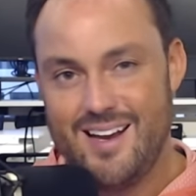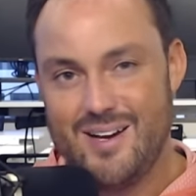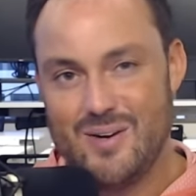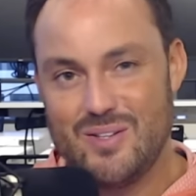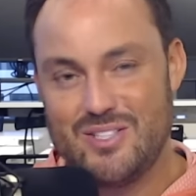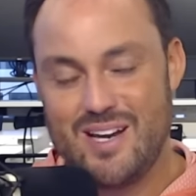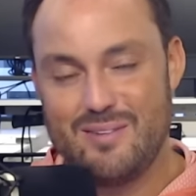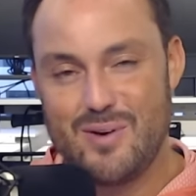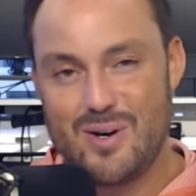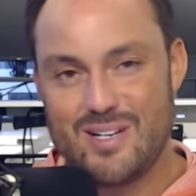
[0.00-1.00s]
here in the state
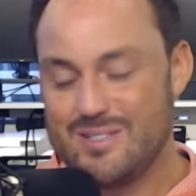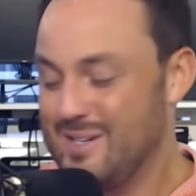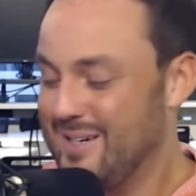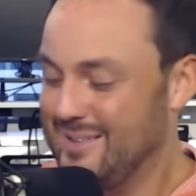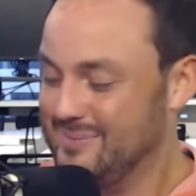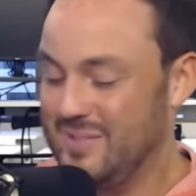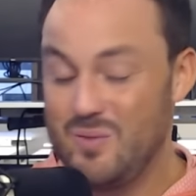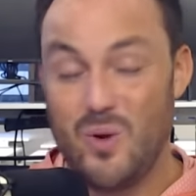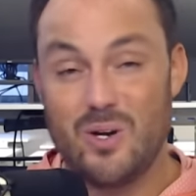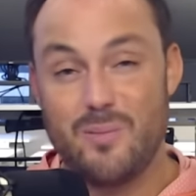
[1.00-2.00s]
of Arkansas and
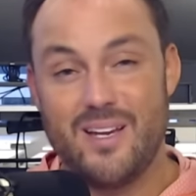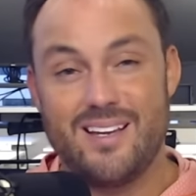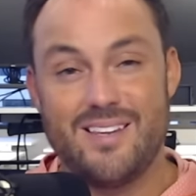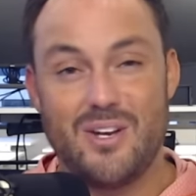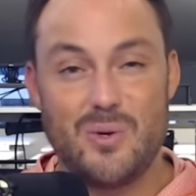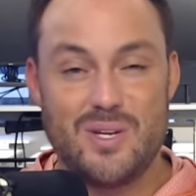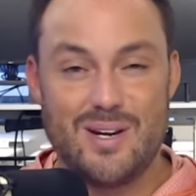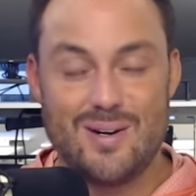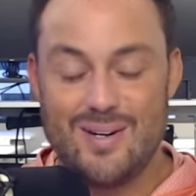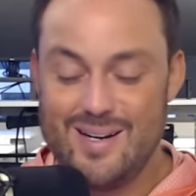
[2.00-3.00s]
welcoming in the new
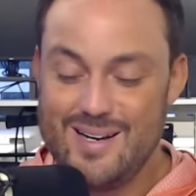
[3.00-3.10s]
year.